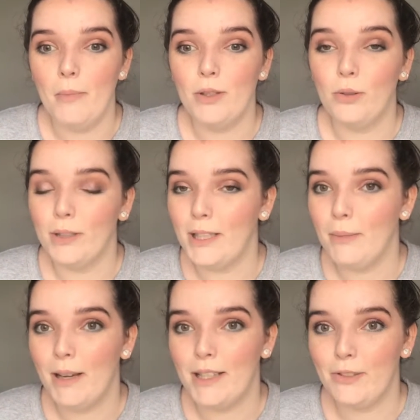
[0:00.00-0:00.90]
talking
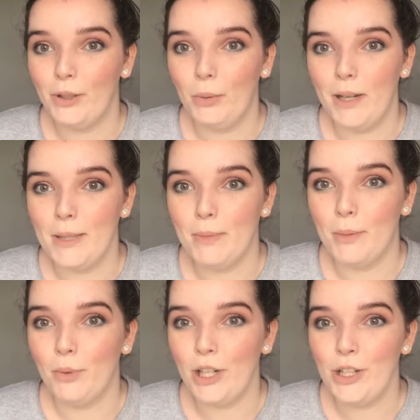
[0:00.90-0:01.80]
about zero waste, but
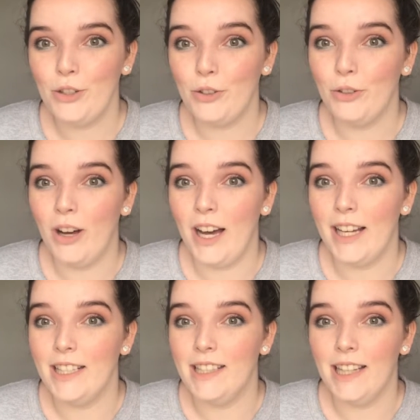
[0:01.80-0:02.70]
I'm pretty sure
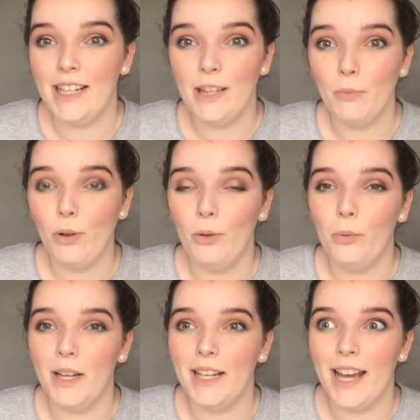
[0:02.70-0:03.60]
I deleted them all
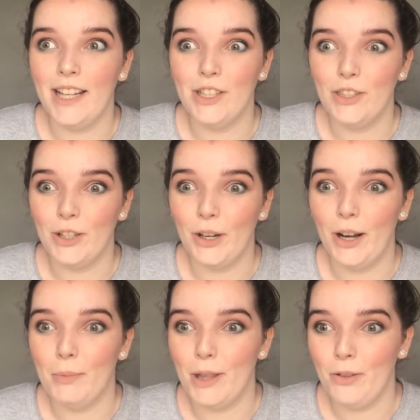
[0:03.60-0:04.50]
when ages ago
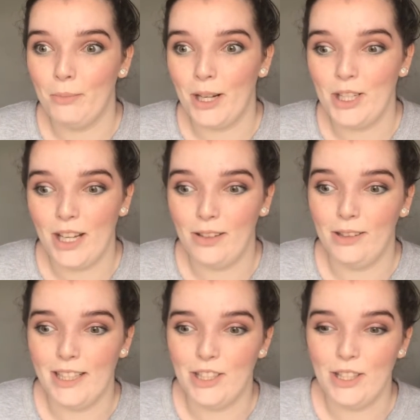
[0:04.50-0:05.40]
I went through my
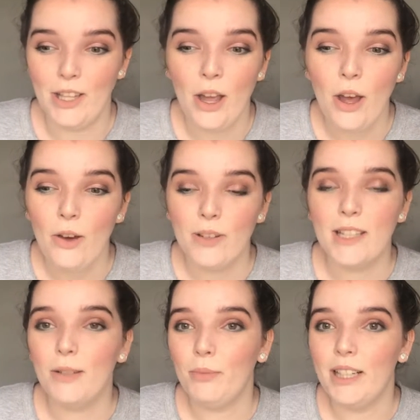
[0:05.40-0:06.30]
channel, and just for
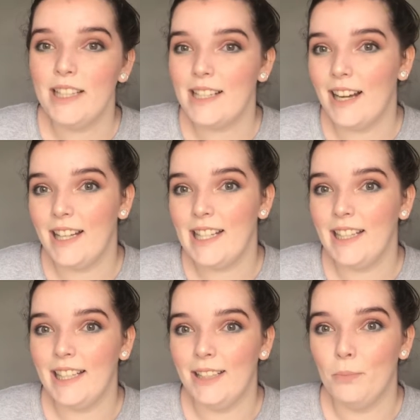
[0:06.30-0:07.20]
some reason I
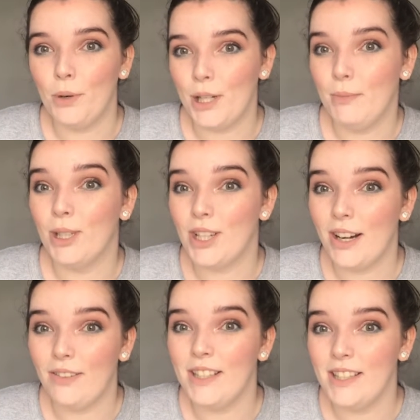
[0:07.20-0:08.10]
deleted pretty much
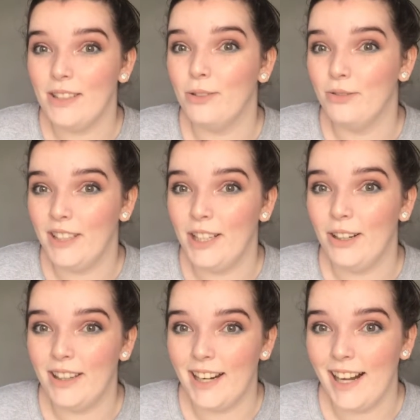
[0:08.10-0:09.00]
every single video
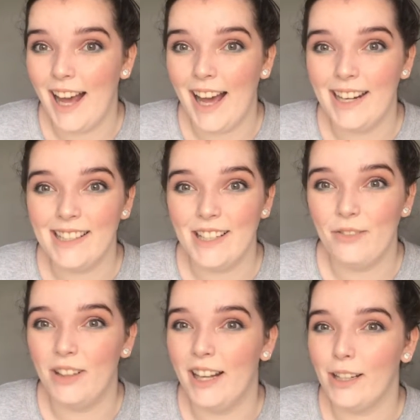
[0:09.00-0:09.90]
that I had
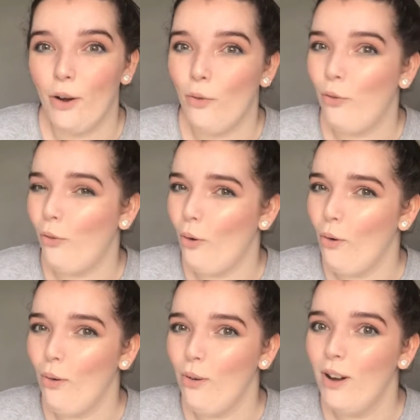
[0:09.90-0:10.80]
except for
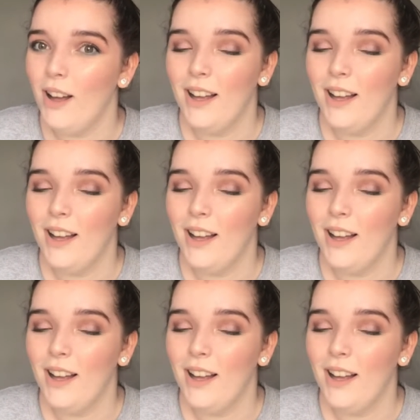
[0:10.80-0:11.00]
4.